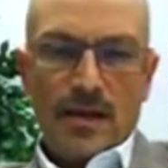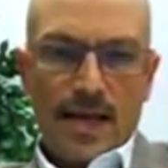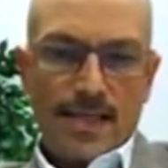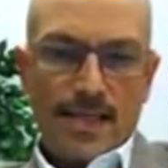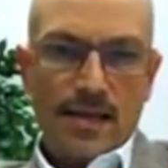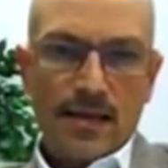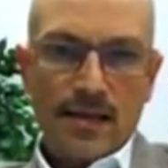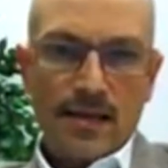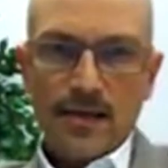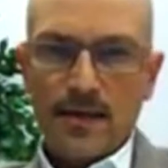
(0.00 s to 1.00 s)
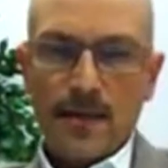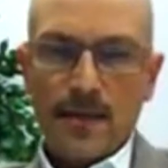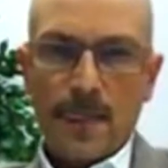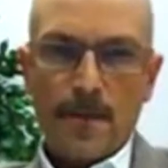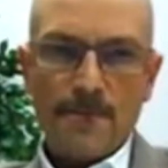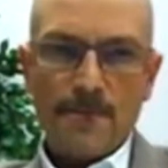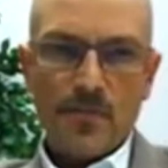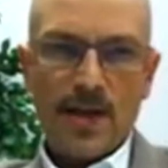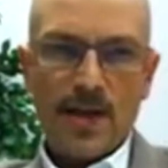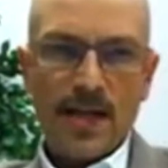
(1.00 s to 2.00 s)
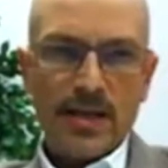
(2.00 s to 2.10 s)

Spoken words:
Yes. Well,